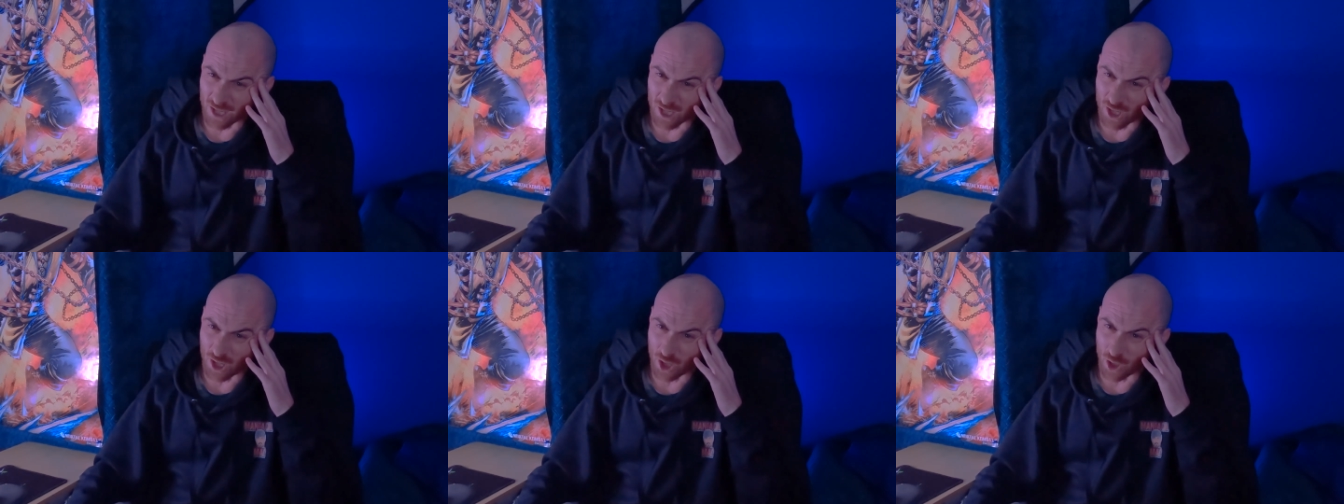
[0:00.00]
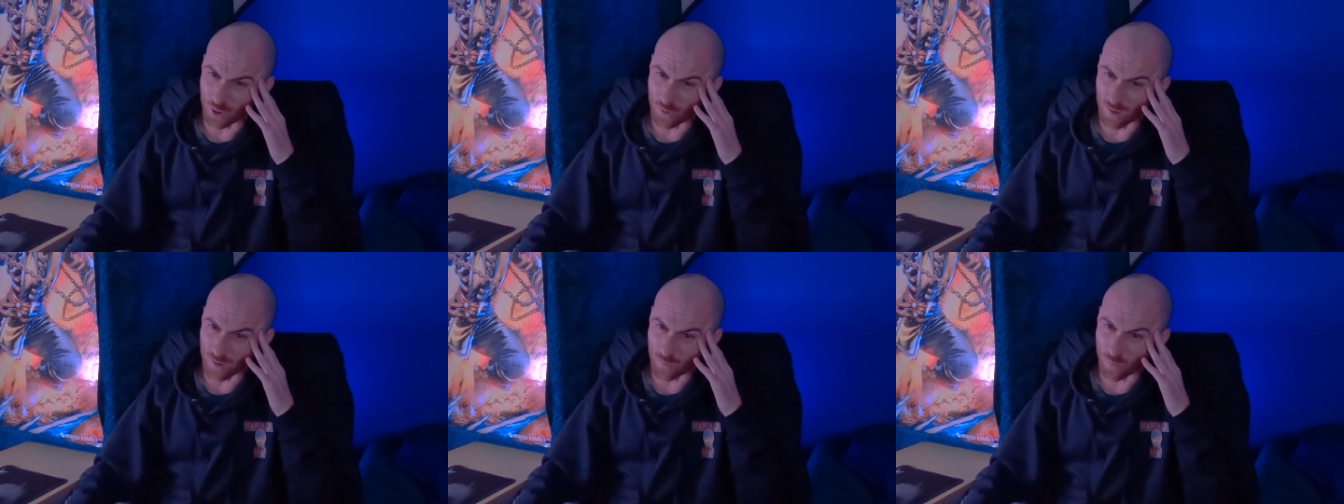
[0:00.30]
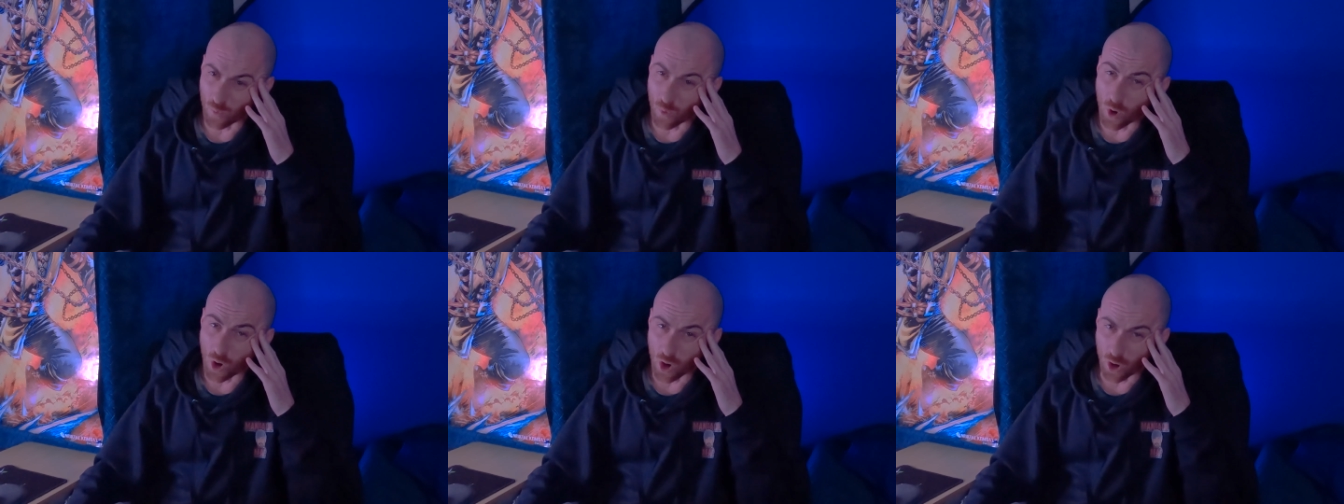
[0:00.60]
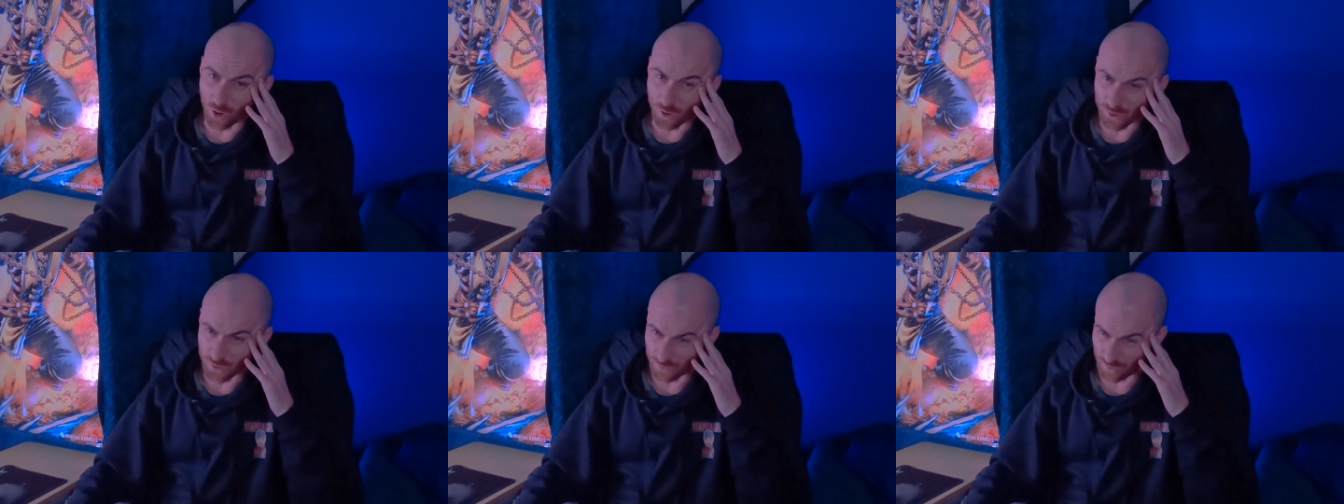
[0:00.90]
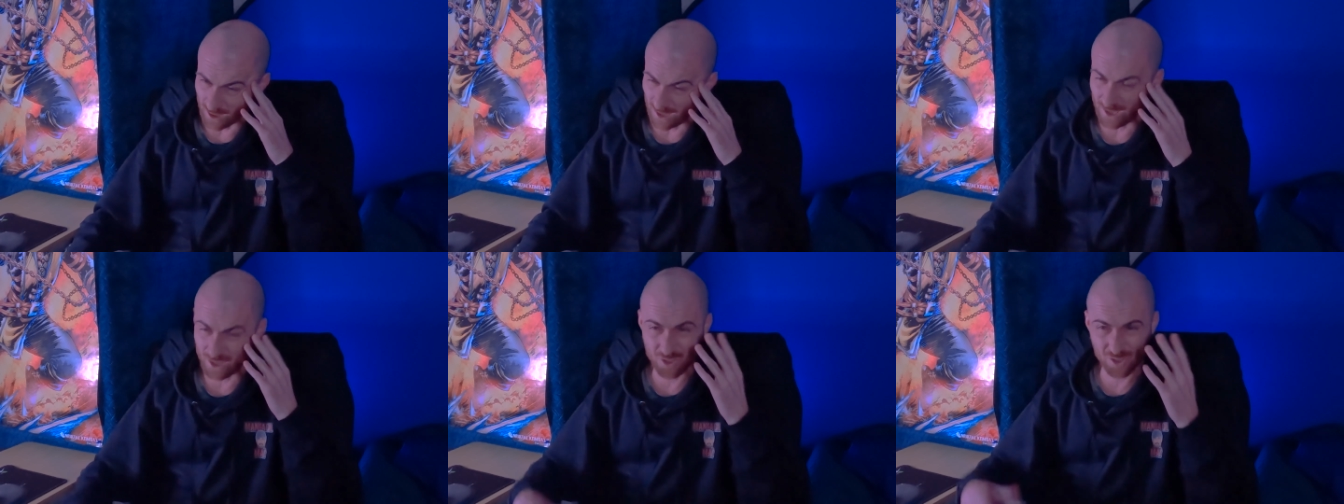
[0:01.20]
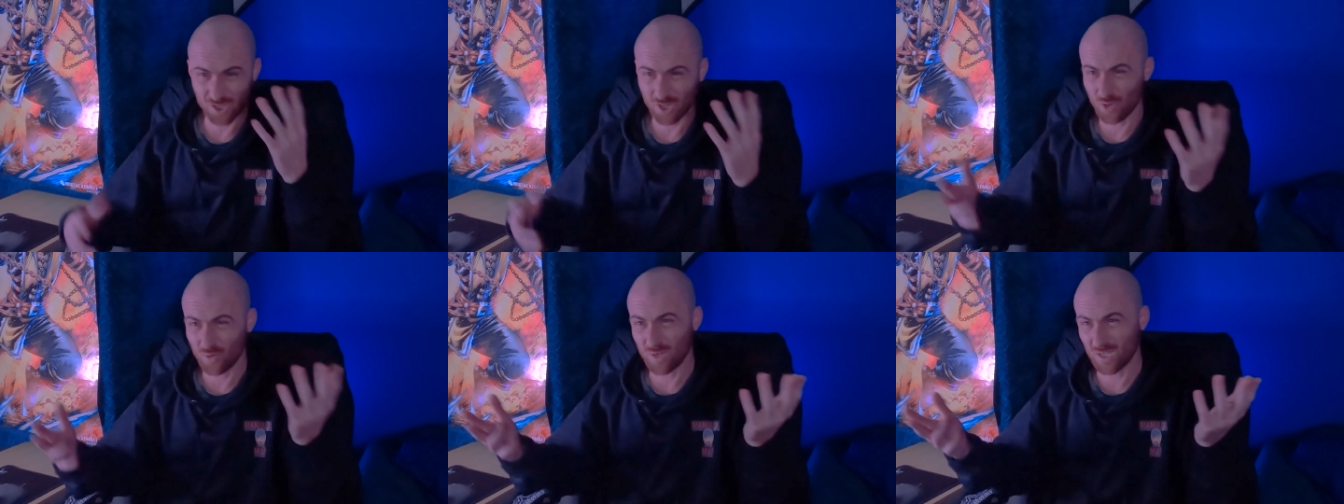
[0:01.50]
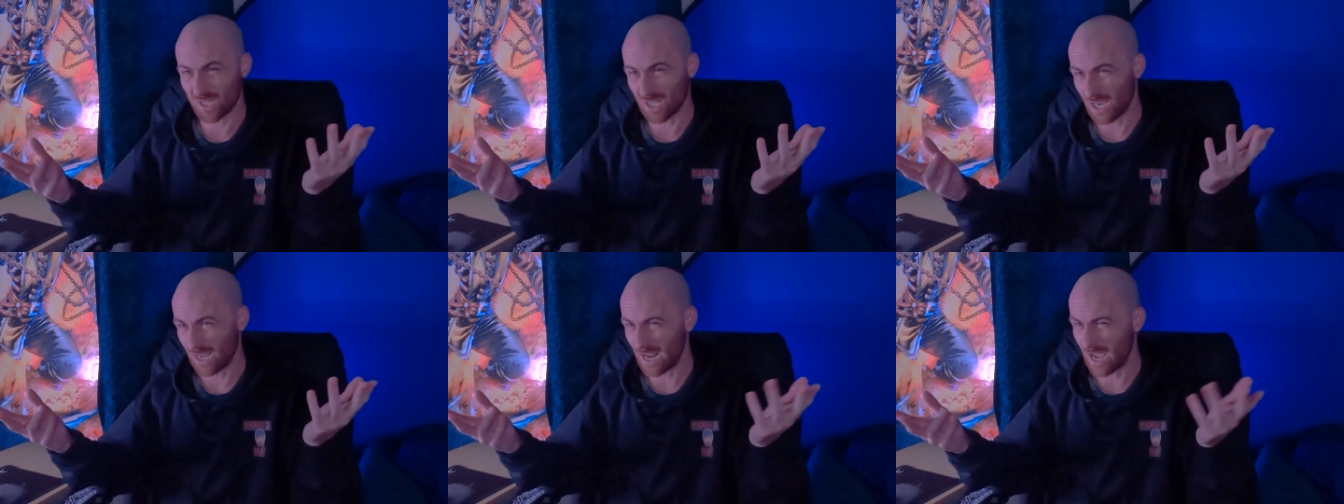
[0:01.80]
you know, it was really because they only
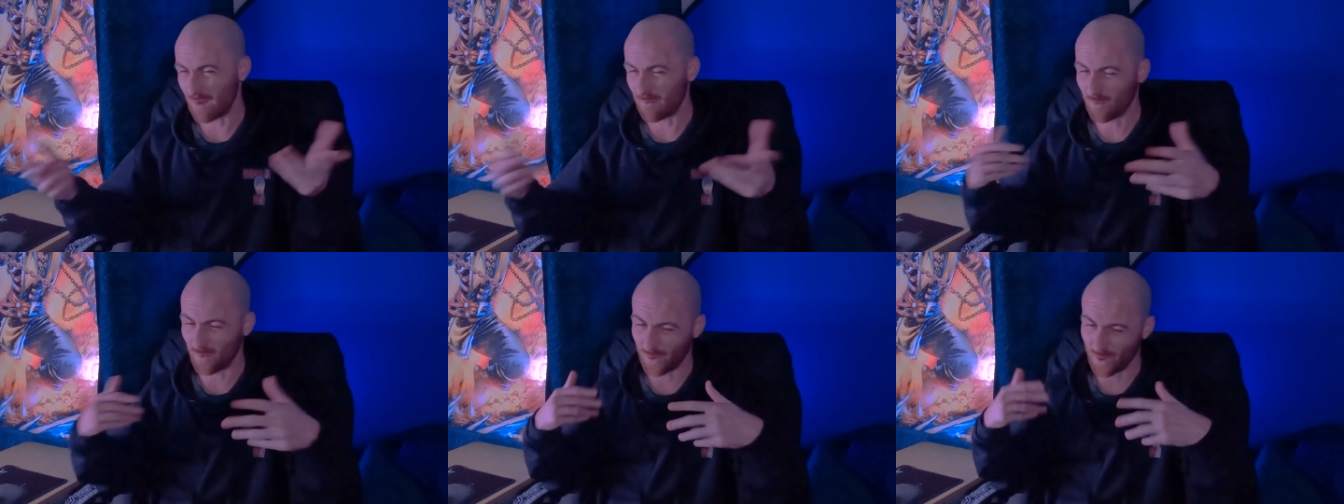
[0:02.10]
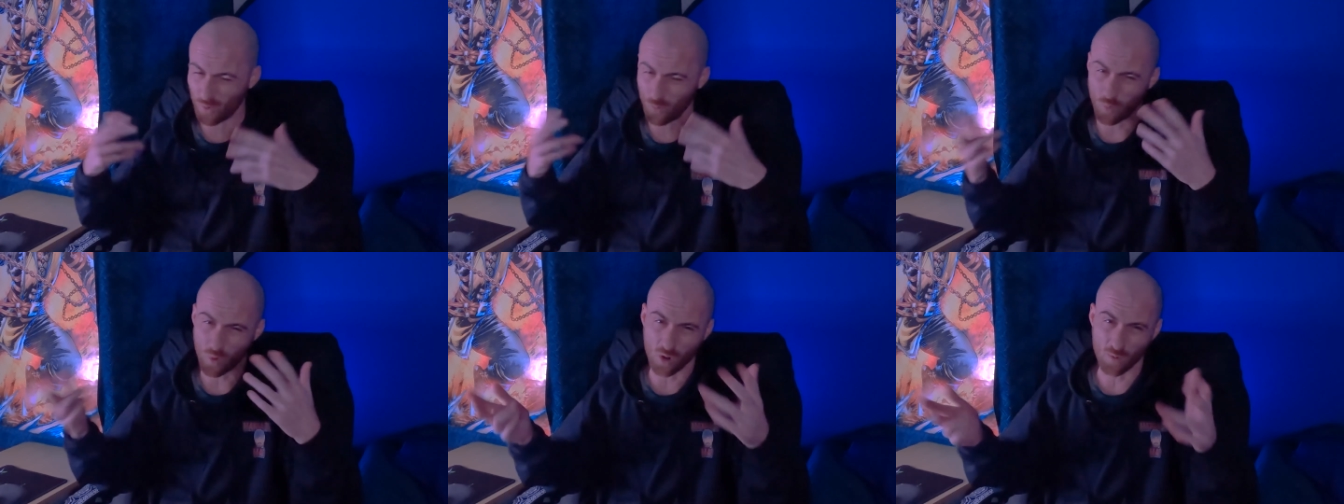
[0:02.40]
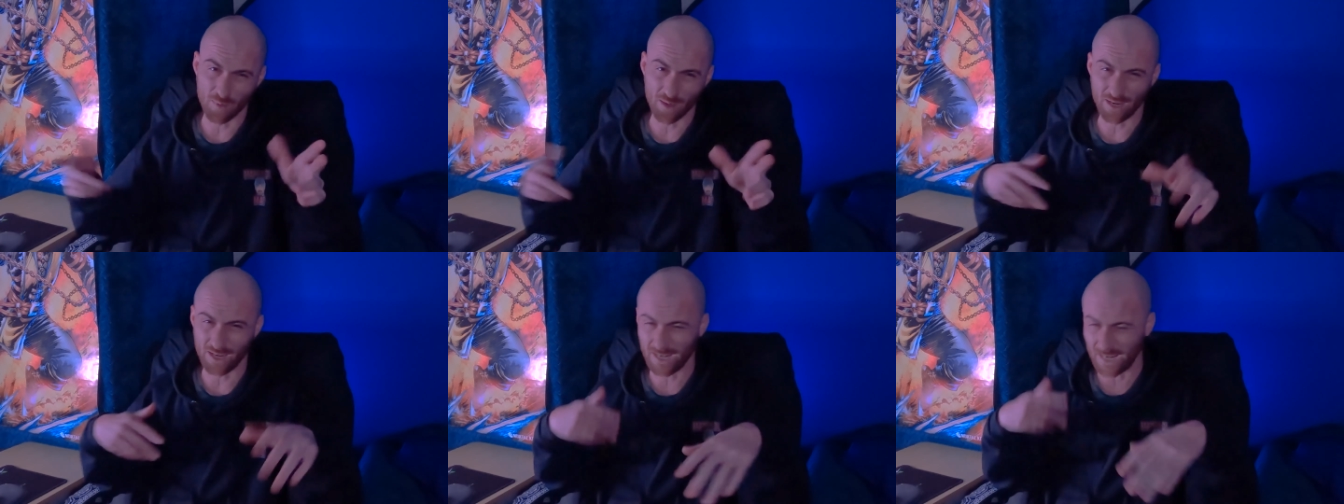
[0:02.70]
started happening with a woman,